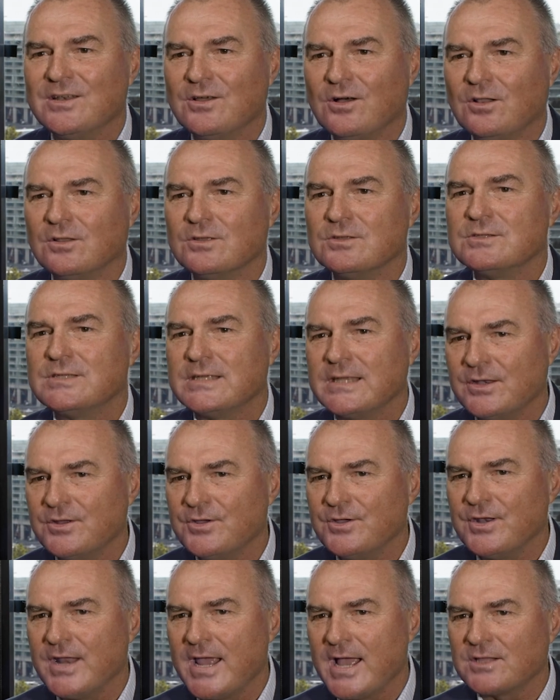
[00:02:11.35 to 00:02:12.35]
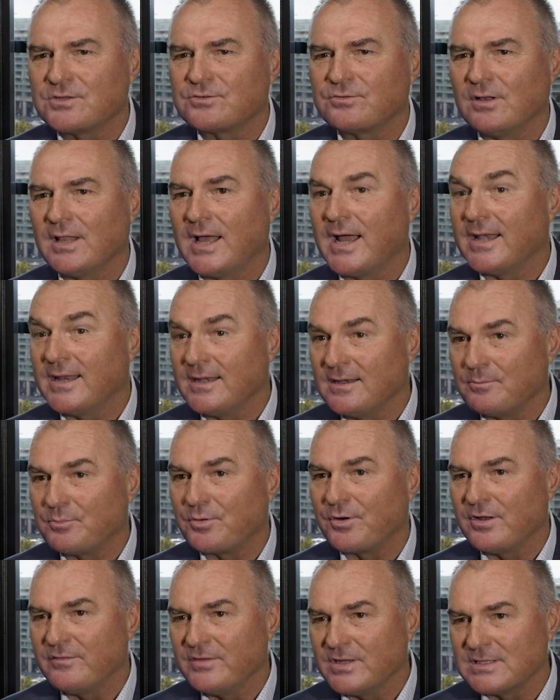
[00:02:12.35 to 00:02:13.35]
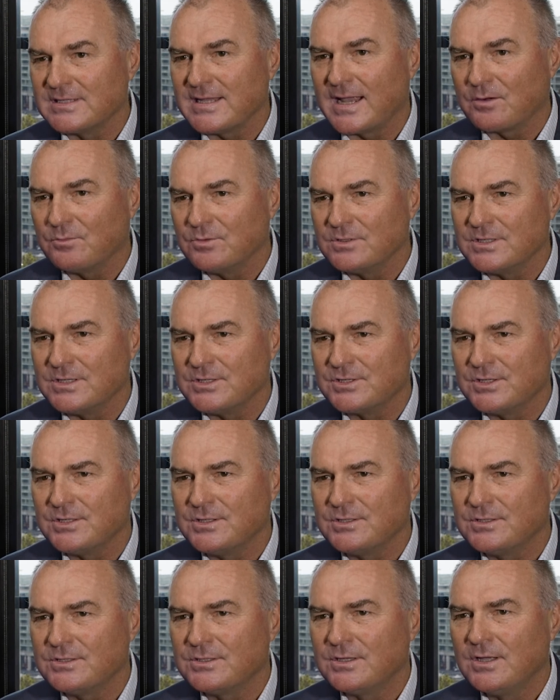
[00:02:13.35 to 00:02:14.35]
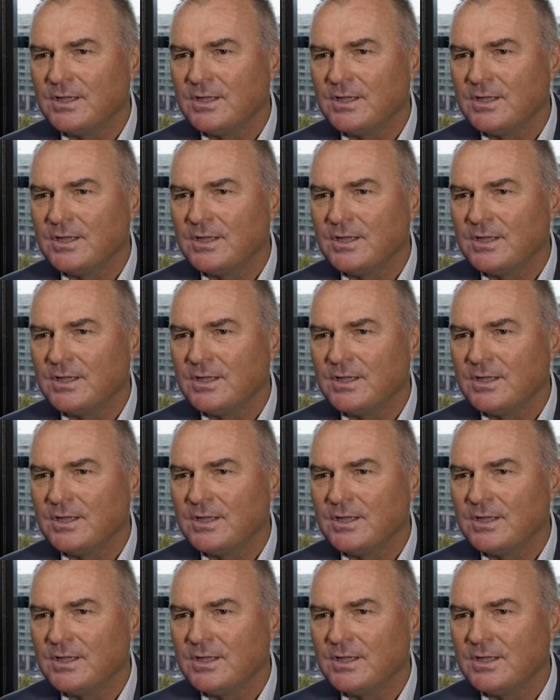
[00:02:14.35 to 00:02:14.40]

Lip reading: in earnouts relating to previous acquisitions,